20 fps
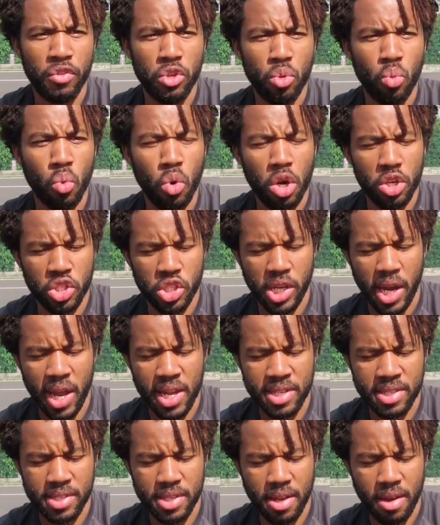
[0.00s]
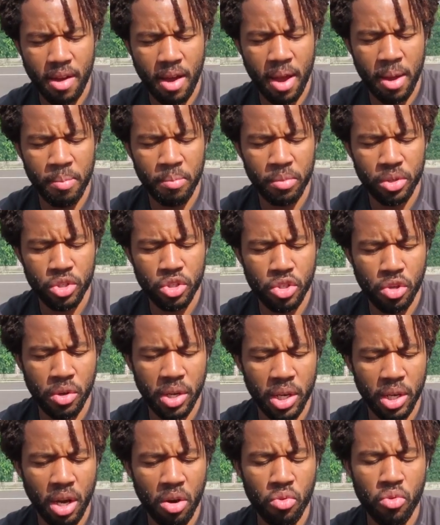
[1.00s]
if you watch as I'm
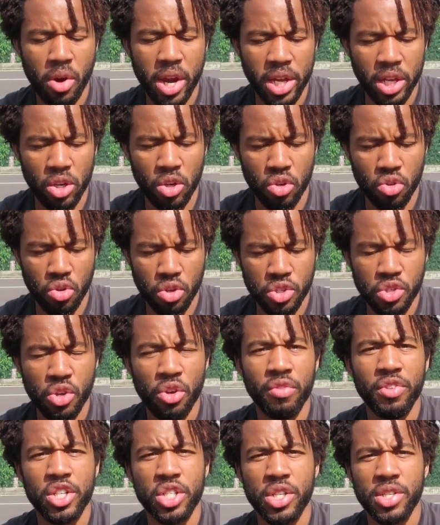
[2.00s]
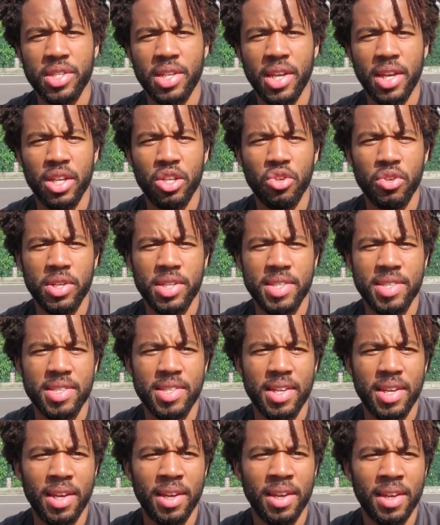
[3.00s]
doing a regular crossover just here, you can
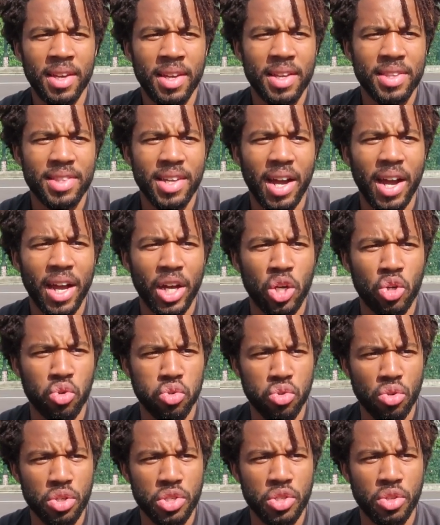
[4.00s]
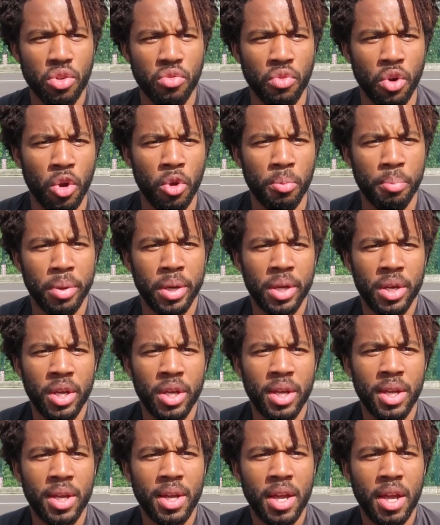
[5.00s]
see that I cross the rope
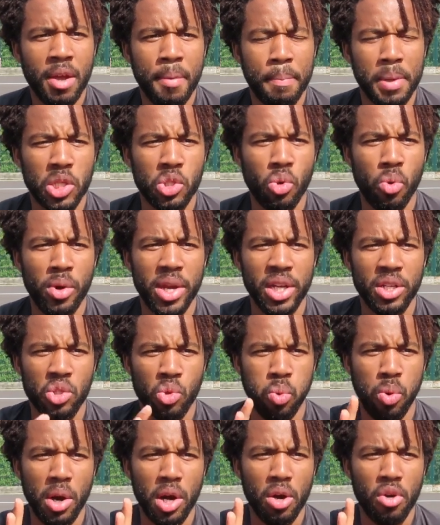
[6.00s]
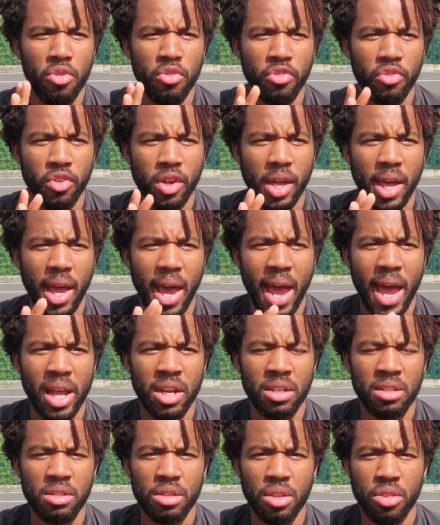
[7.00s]
between 12
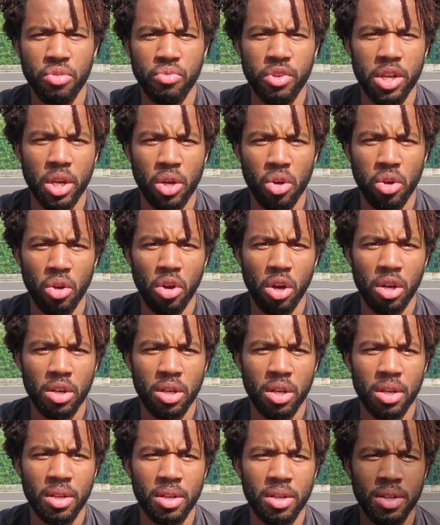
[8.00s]
and 3 o'clock.